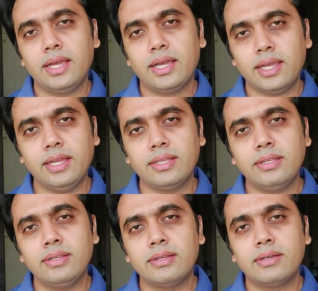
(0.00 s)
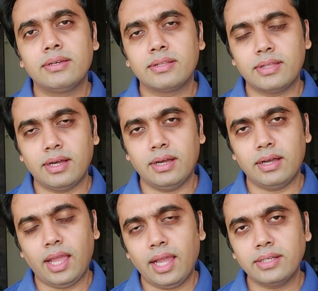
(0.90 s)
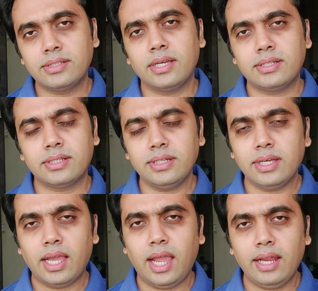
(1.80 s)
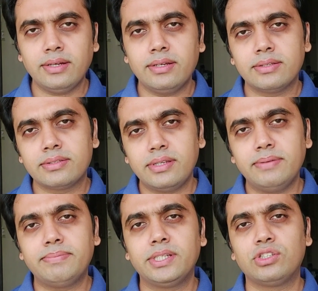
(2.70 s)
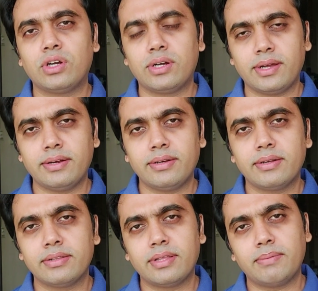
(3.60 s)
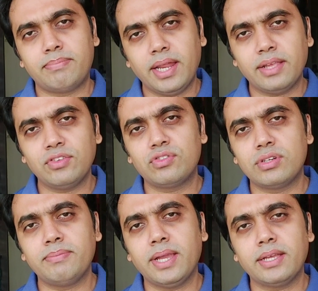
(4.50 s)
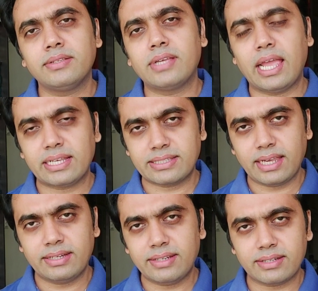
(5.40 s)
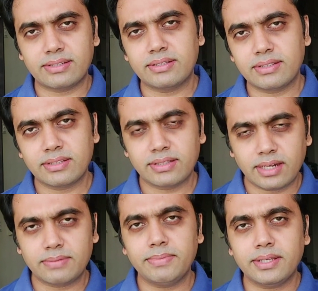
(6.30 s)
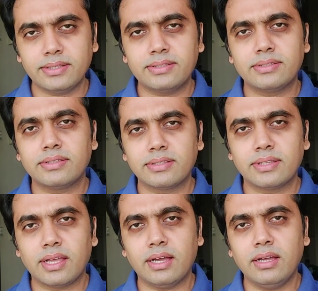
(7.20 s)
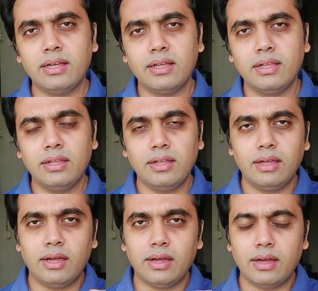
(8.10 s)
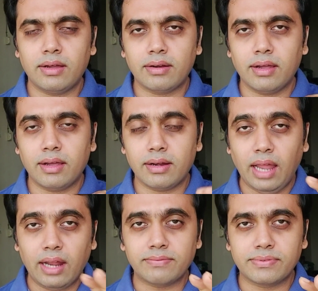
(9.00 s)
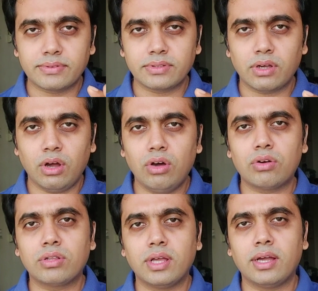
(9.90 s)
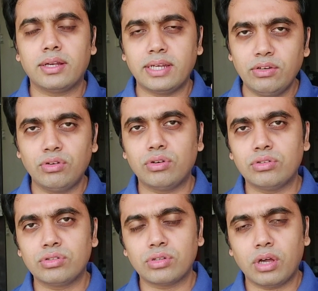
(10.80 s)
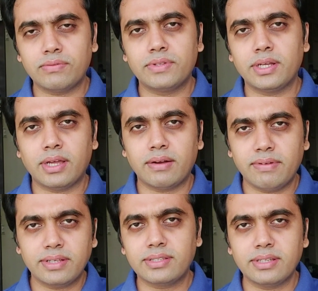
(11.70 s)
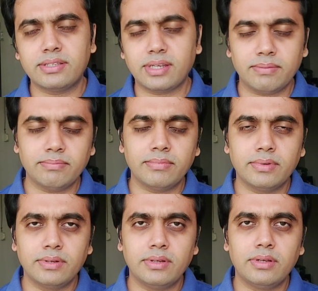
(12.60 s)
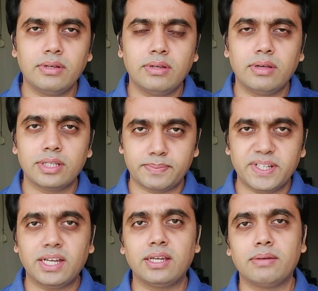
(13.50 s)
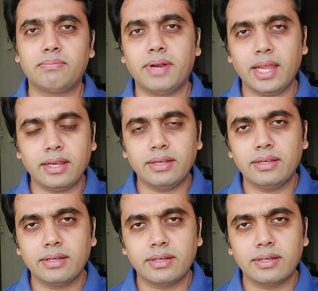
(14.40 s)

In the anxiety and sleep disorder, the brain remains excited. That means the nerves or the neurons of the nervous system, especially brain,